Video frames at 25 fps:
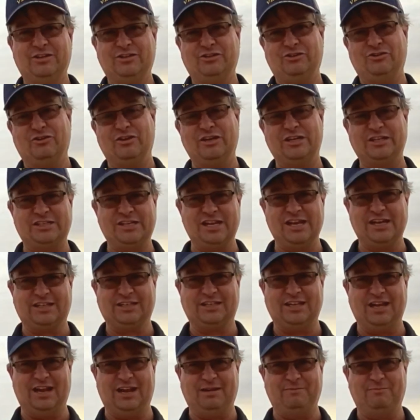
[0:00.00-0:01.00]
Join us
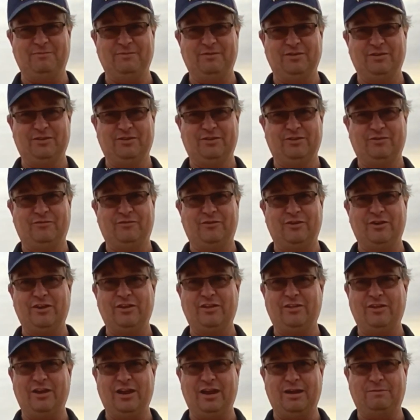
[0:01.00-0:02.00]
next time for
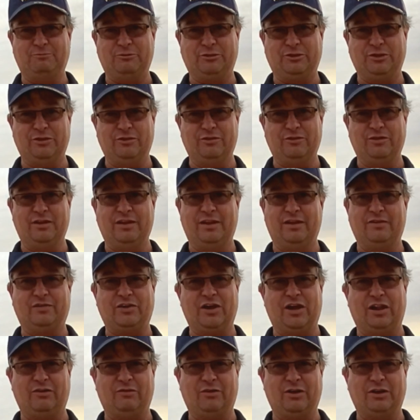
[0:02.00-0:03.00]
another episode of
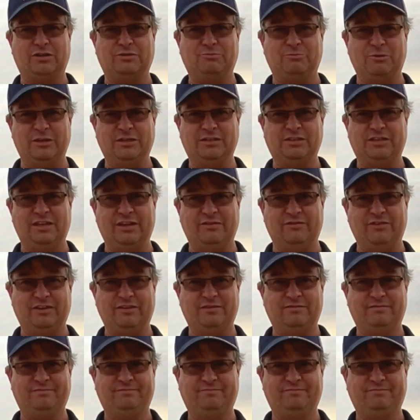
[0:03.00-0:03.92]
Colorado Springs Living.